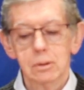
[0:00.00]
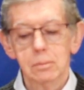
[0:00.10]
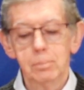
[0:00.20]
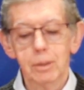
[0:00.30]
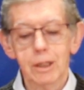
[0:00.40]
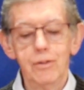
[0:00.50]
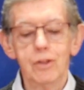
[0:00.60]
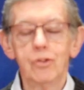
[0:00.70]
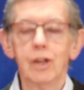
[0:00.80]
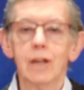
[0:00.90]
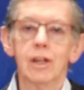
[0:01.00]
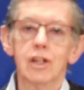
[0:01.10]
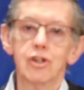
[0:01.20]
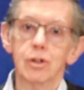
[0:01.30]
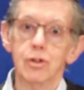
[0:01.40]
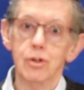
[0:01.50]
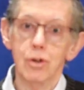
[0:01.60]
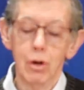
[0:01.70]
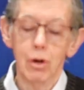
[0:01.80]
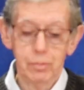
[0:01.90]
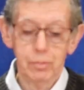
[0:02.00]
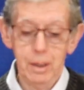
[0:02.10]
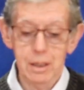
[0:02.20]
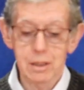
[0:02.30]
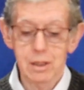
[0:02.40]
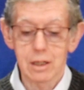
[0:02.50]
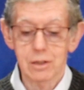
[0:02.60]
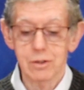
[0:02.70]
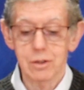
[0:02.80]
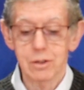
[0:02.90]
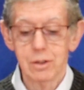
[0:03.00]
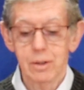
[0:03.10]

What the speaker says: But if he said they should not pay taxes,